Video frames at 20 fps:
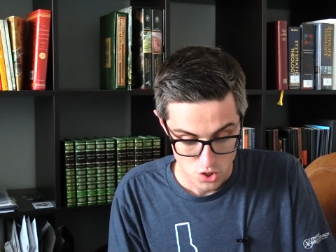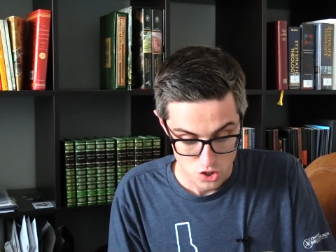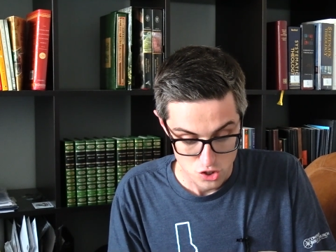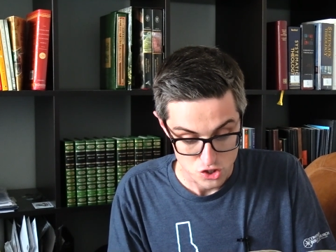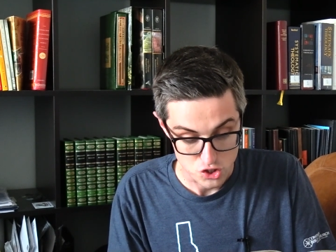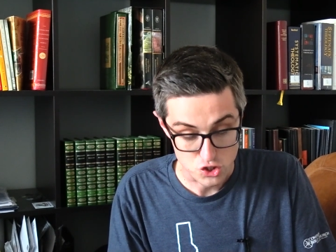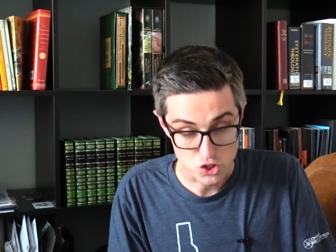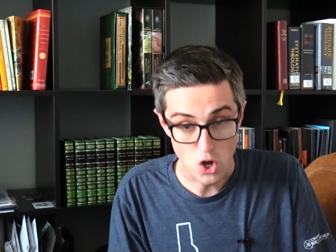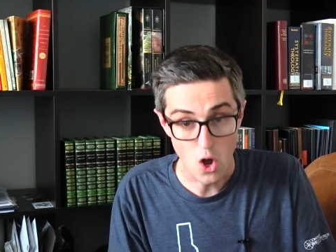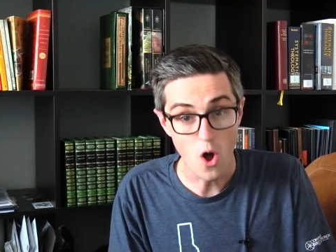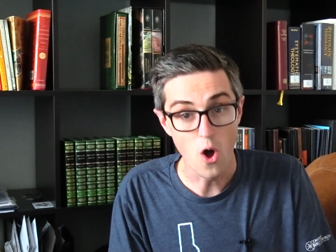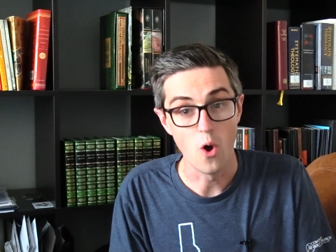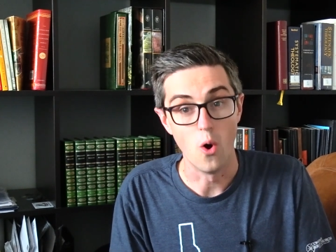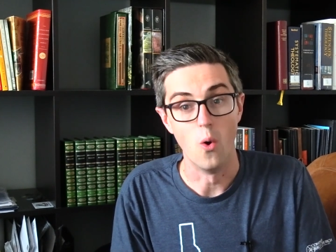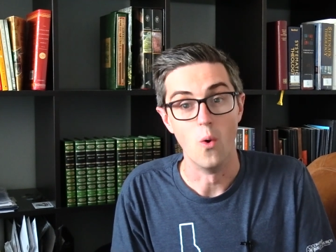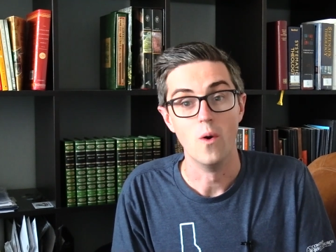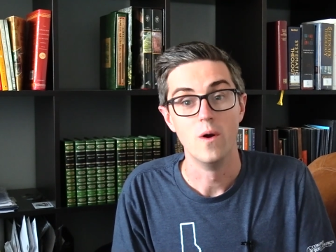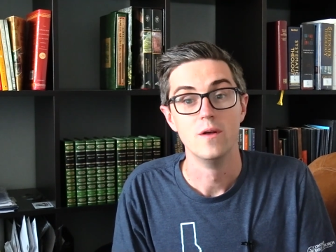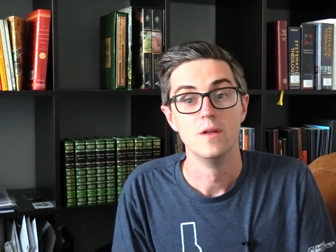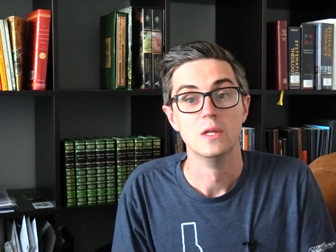
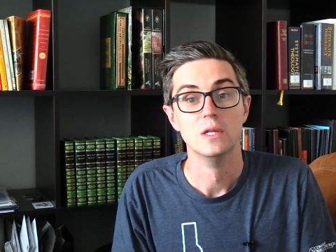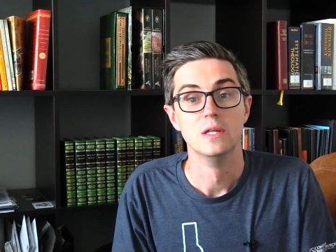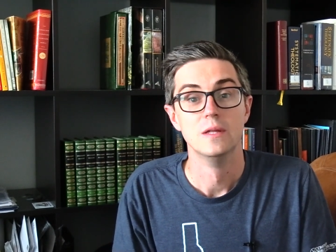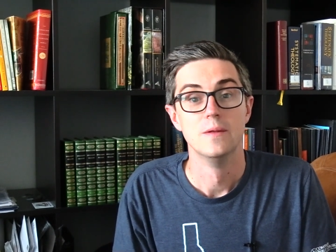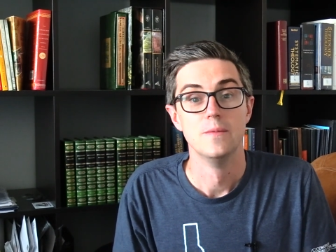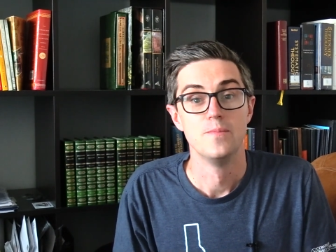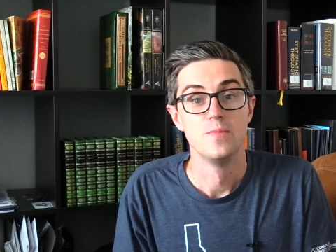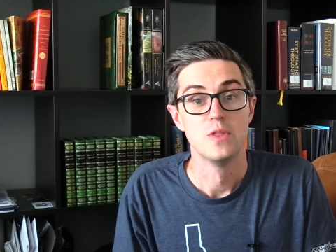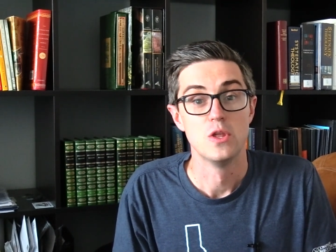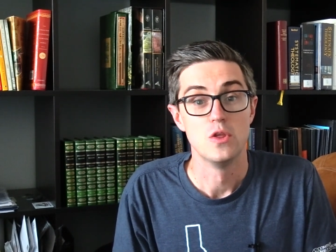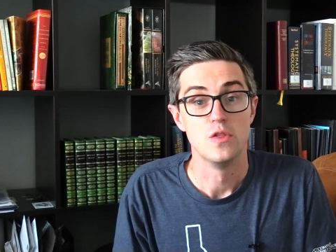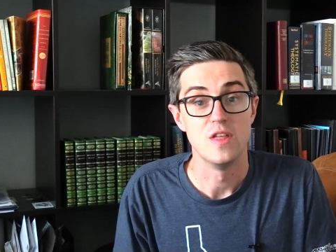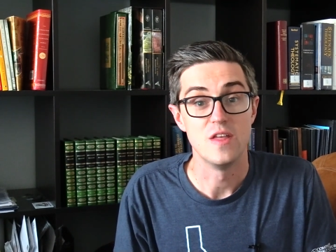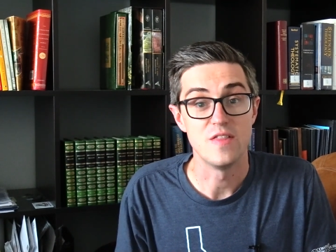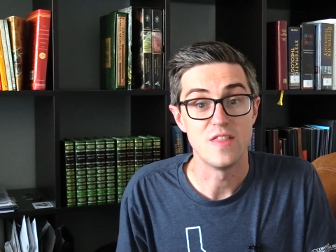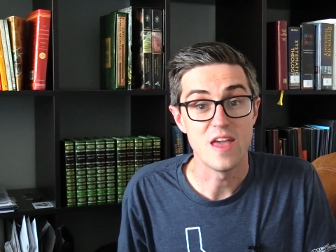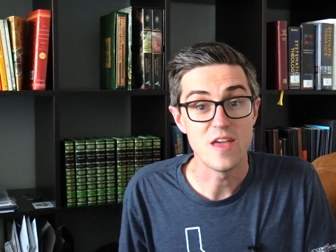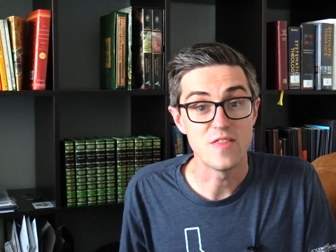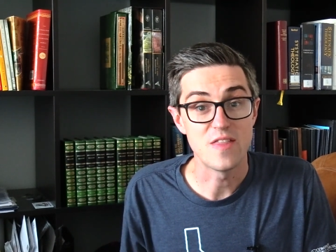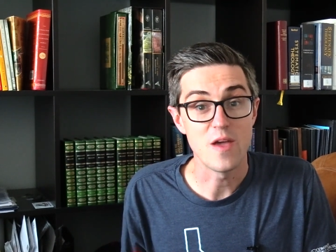So
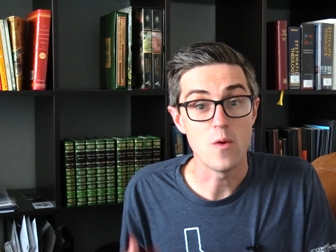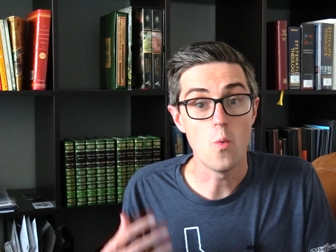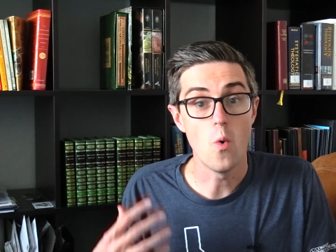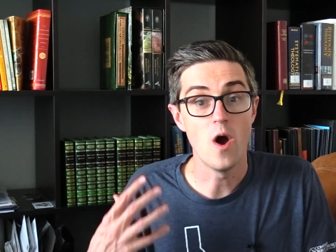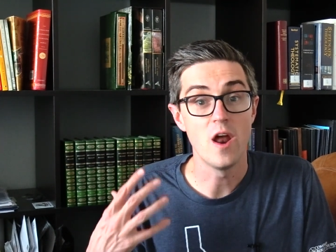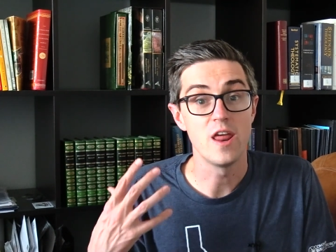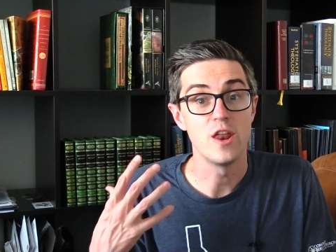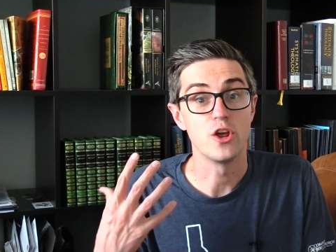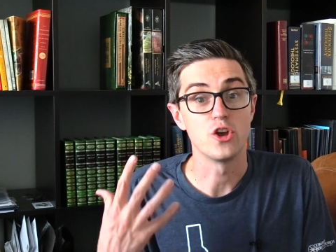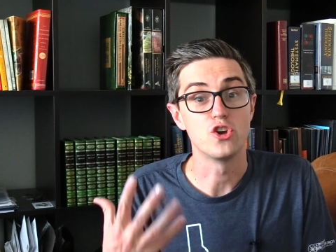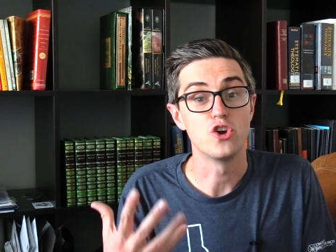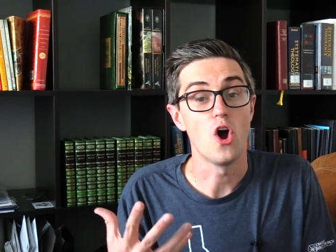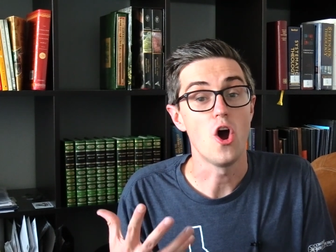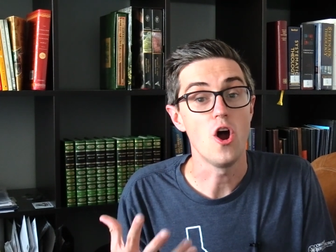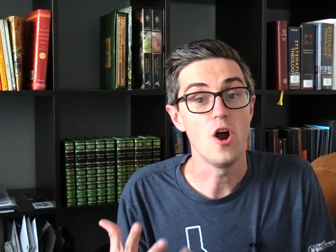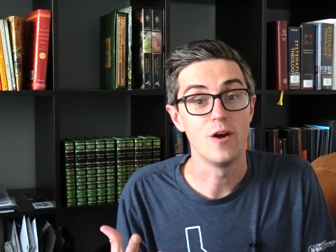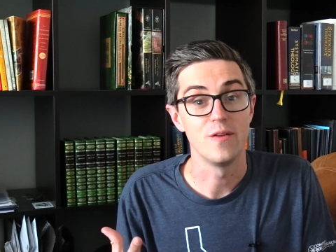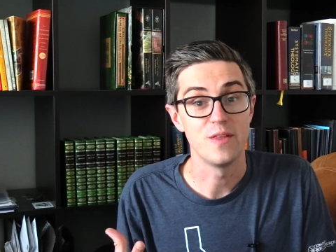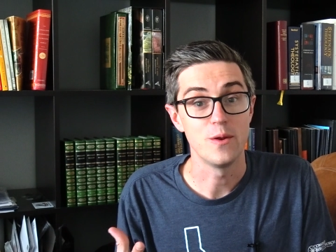they wanted a guard.